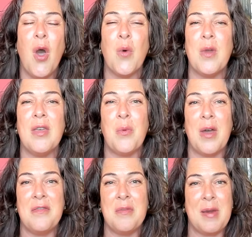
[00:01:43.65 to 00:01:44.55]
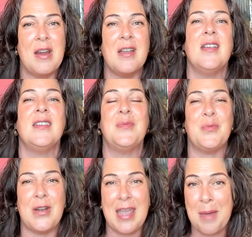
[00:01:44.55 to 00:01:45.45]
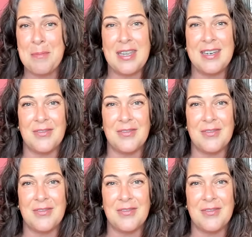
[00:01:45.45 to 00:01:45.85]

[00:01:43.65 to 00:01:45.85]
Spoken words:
with one of America's preeminent